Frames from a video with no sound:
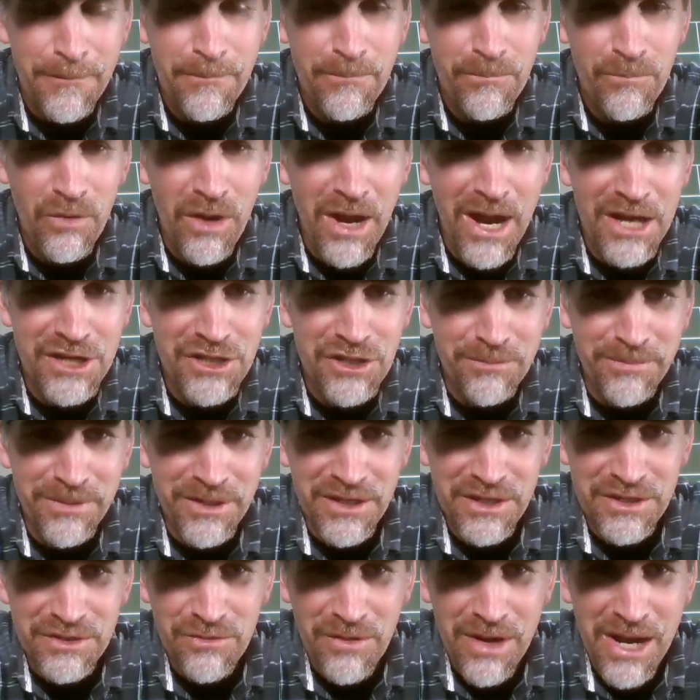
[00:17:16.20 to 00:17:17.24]
Roger
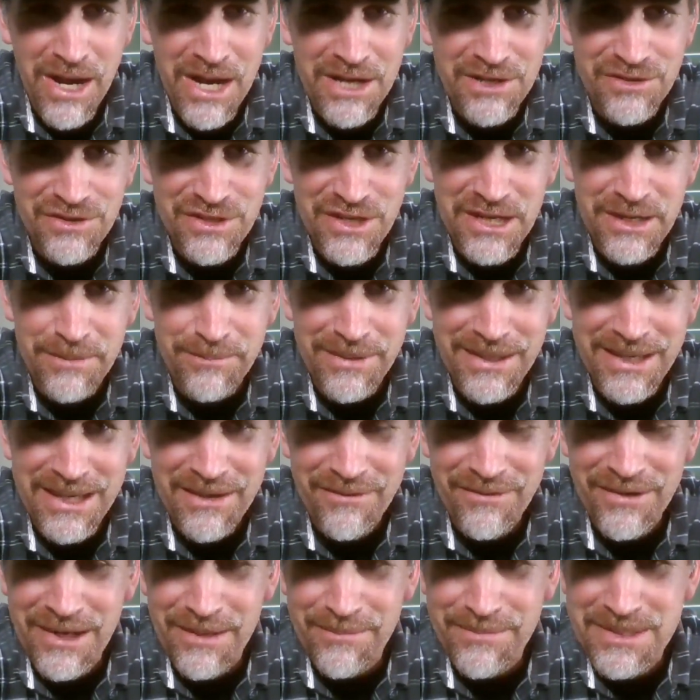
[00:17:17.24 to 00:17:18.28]
because Roger's going to be
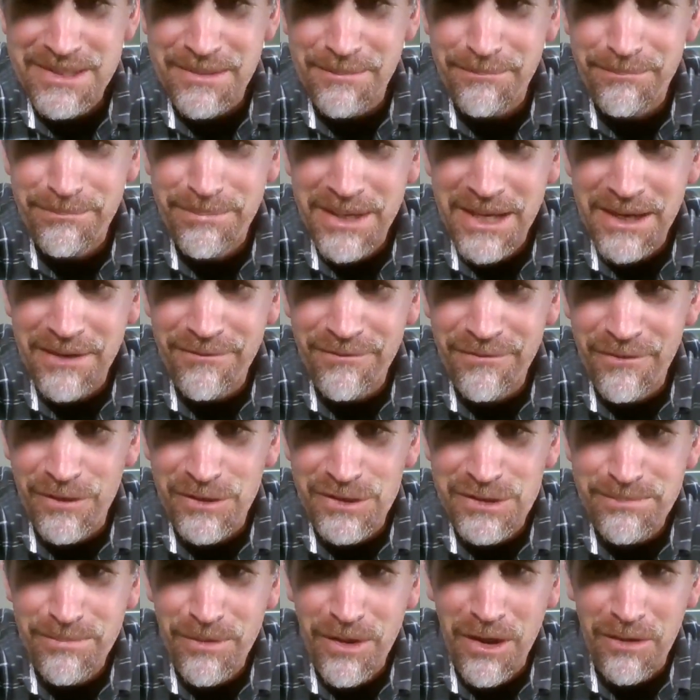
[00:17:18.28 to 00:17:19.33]
giving him some big
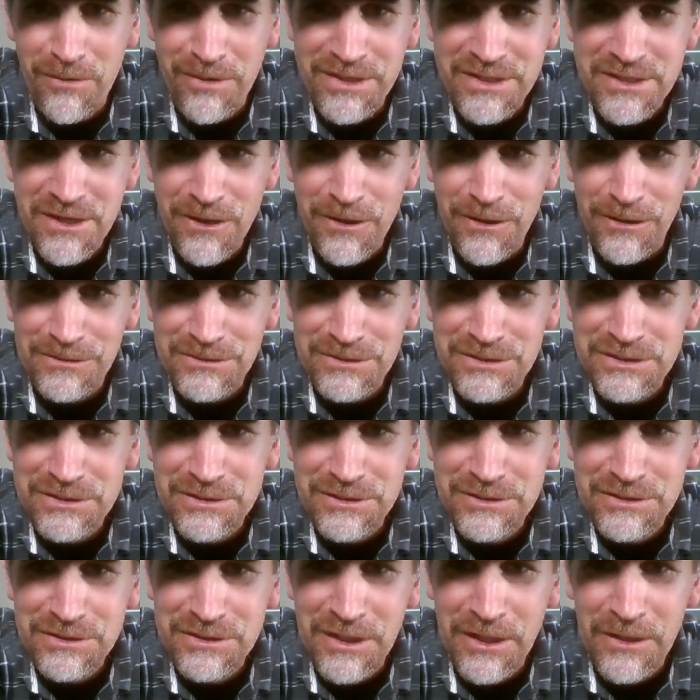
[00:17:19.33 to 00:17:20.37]
first ball returns.
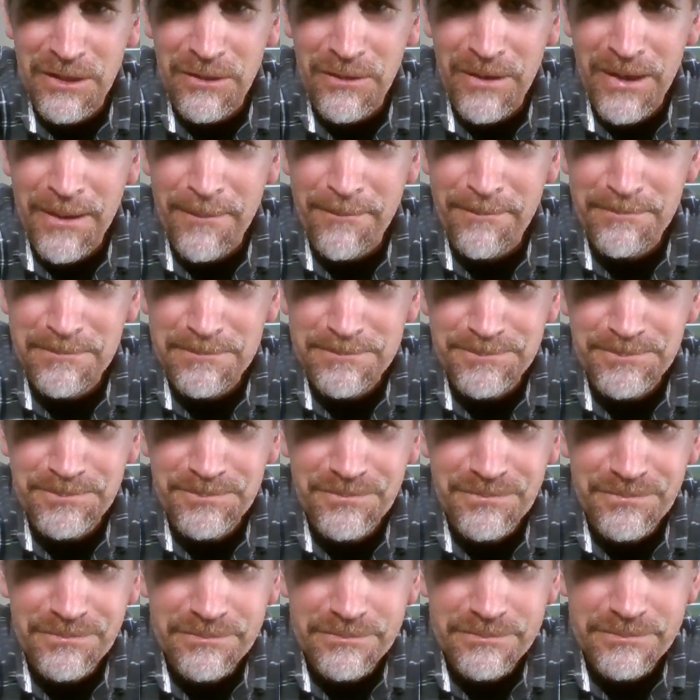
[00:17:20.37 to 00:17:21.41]
So um,
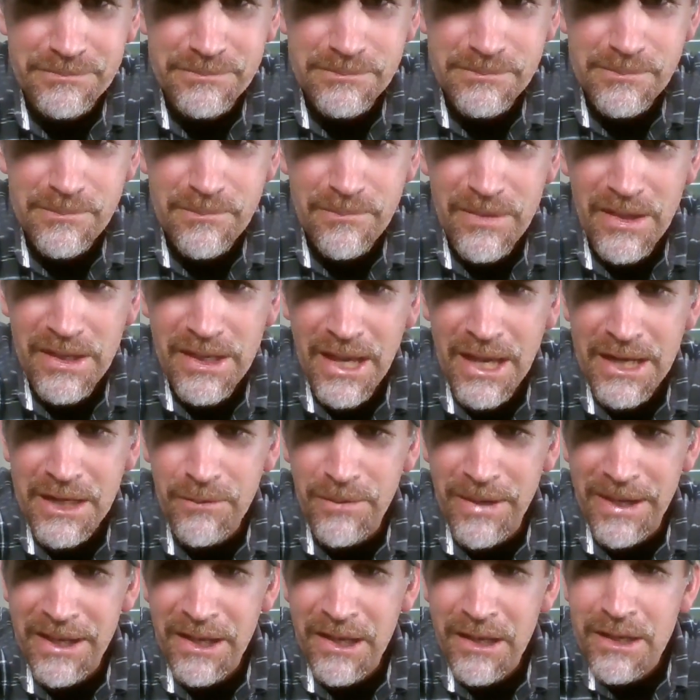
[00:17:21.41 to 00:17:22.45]

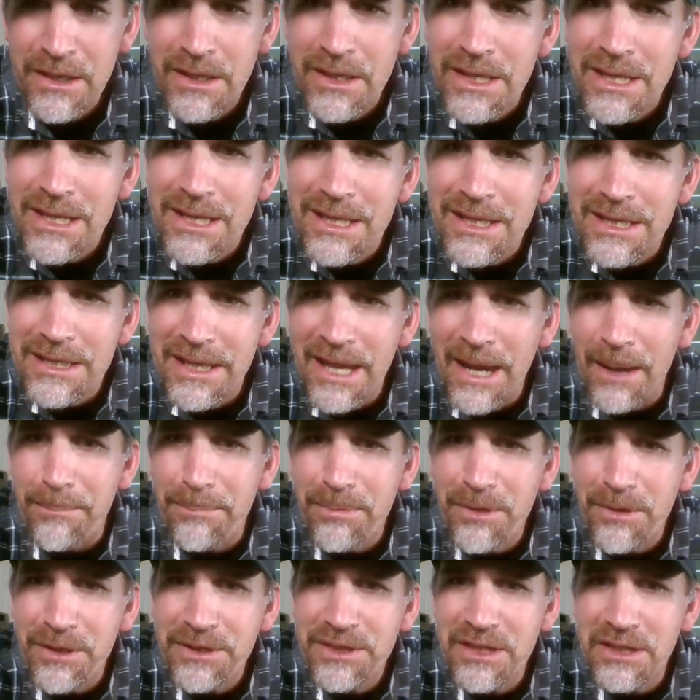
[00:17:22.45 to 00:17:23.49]
anyway, yeah,
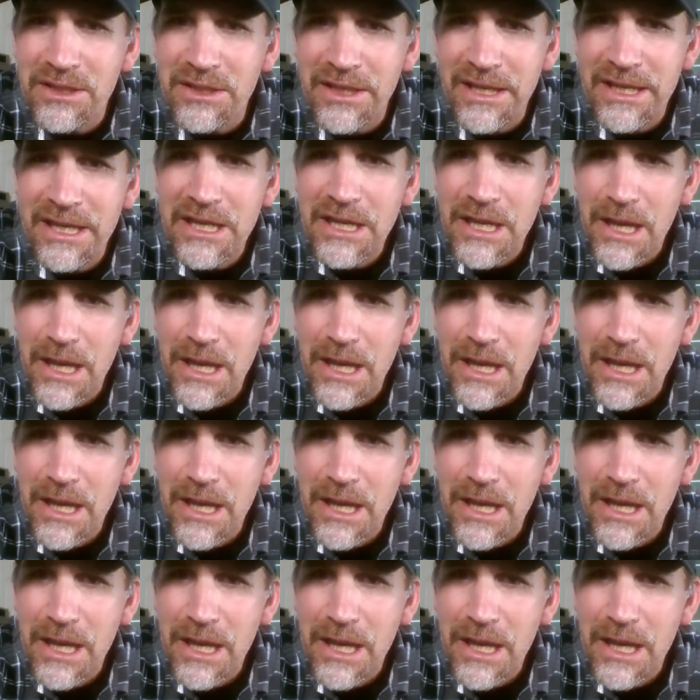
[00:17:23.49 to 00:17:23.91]
put the link